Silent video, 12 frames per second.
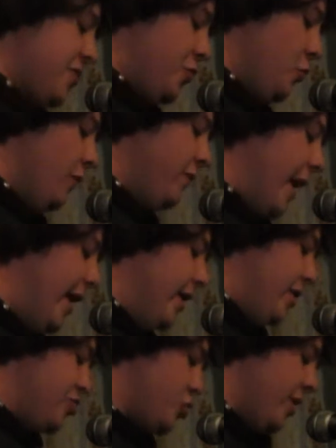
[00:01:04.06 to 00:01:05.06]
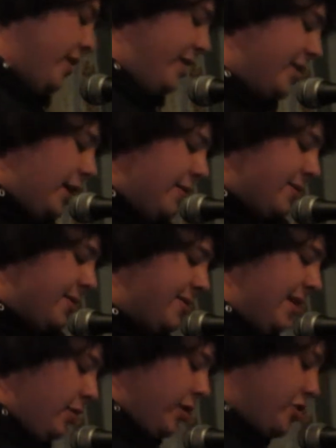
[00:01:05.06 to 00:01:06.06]
cool. Fighting, drinking guns, and
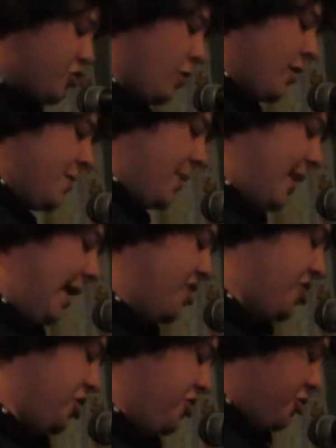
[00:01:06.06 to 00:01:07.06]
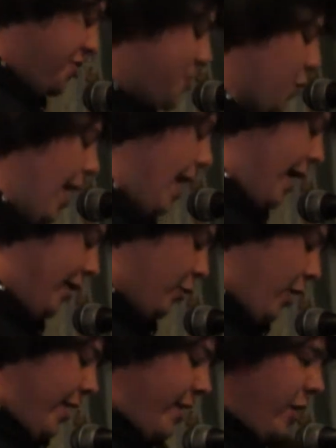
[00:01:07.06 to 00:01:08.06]
selling drugs, but that's just your swag,
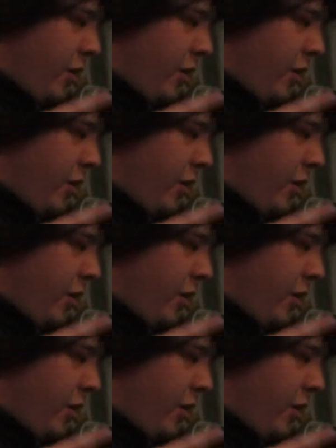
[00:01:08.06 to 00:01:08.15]
right?